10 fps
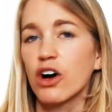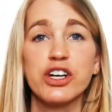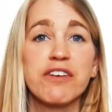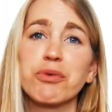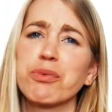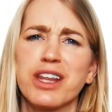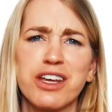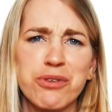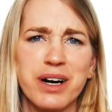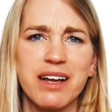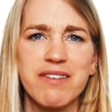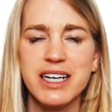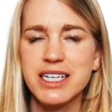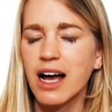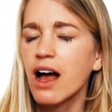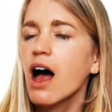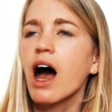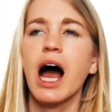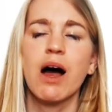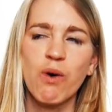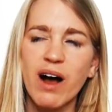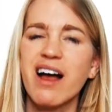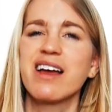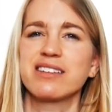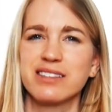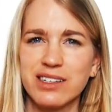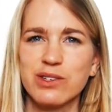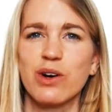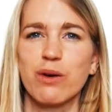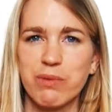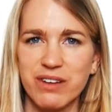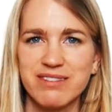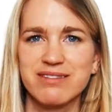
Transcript: or you have a really creative idea, ah ouais, c'est top.